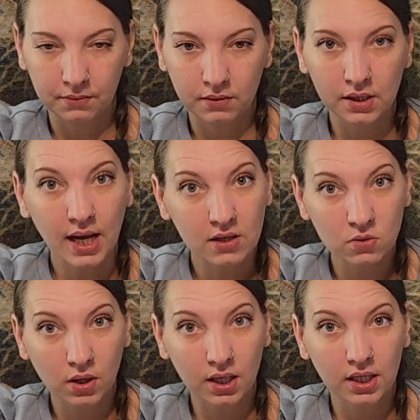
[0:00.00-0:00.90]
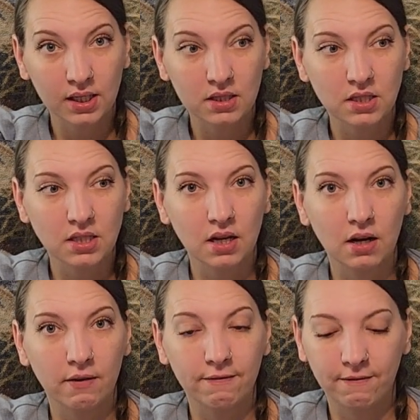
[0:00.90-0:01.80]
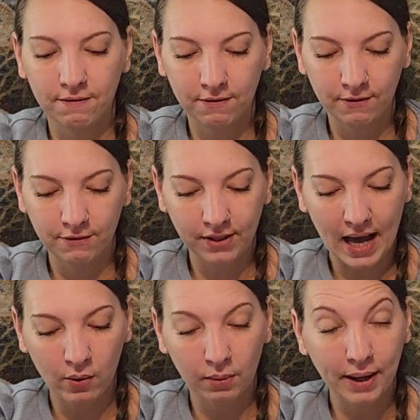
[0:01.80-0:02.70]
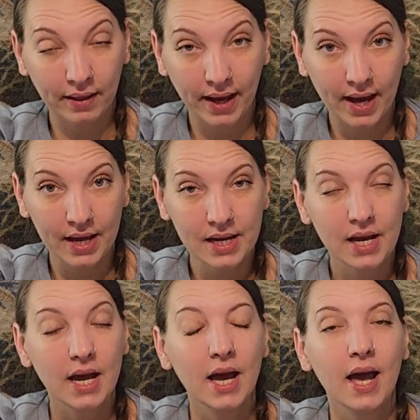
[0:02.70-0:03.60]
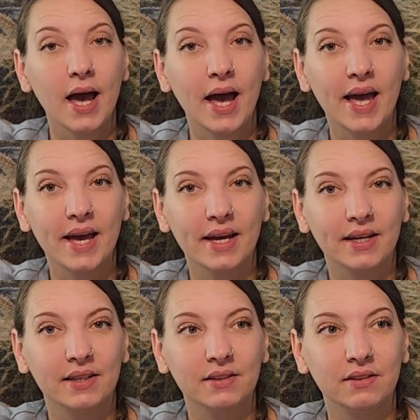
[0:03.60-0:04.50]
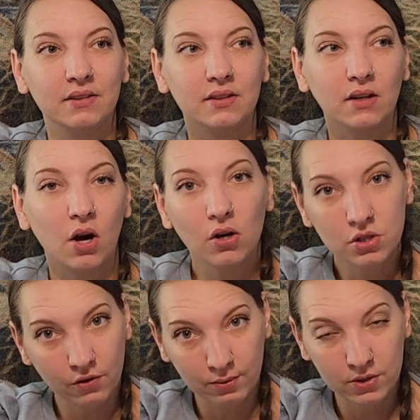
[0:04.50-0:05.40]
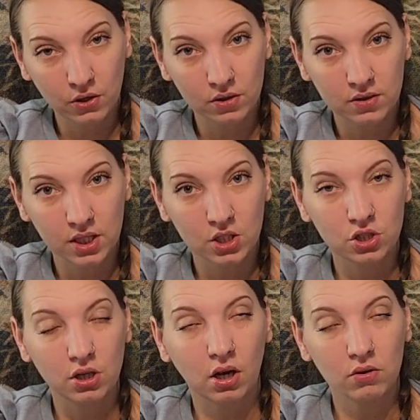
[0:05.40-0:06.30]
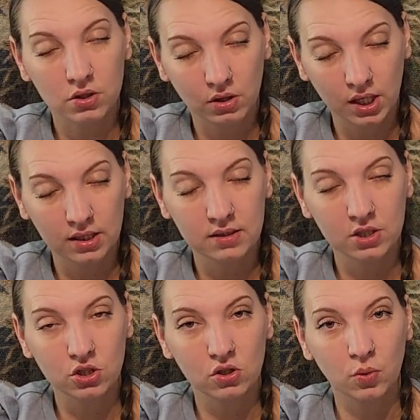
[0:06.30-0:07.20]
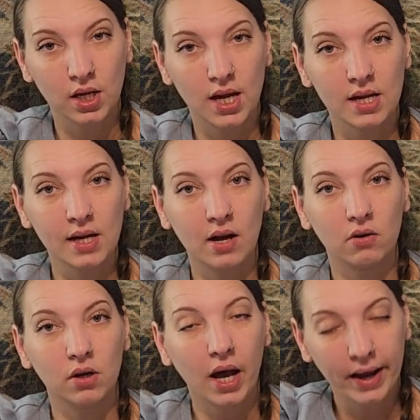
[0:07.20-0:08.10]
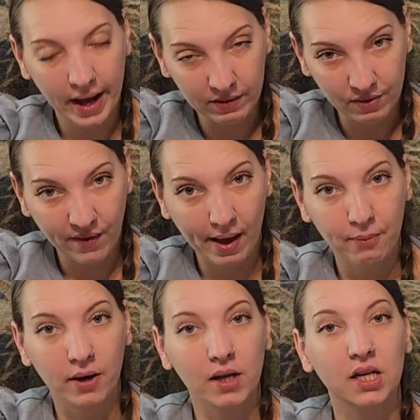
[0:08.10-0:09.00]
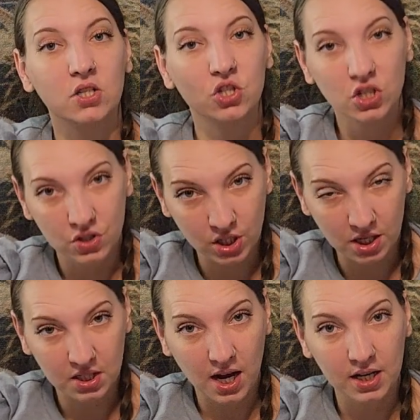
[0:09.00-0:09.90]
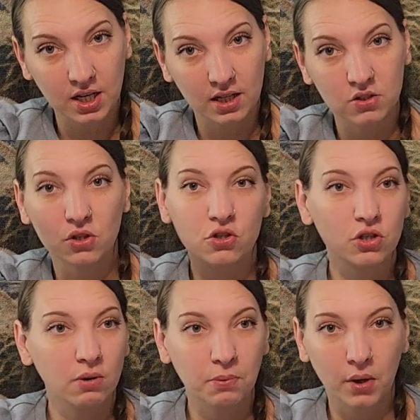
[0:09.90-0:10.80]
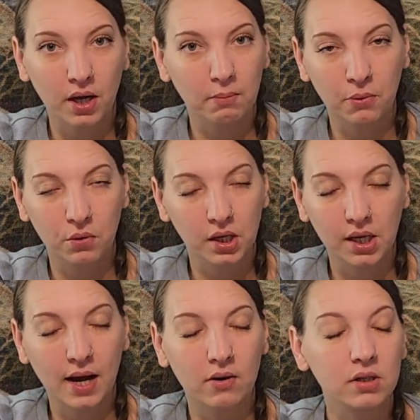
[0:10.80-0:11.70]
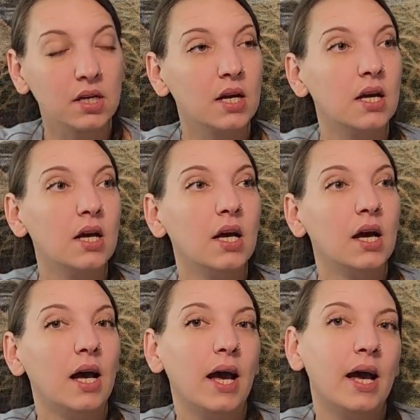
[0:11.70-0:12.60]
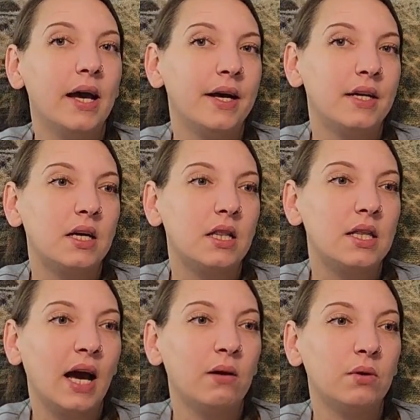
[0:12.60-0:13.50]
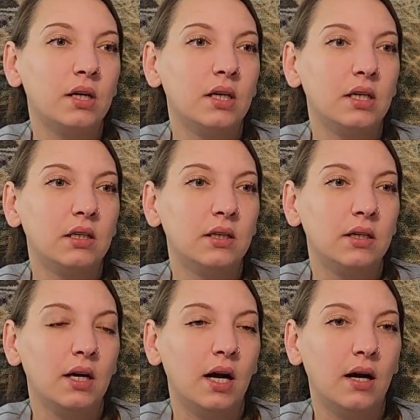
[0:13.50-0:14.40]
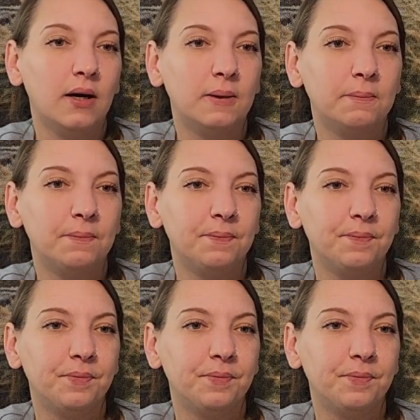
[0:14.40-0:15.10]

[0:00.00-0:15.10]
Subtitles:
Next one is the Flower Ballet, and also from Soda Stitch, also getting stitched on 28 count. I have the fabric. It's just not dyed yet, so there's no point in pulling it out. And that one, I'm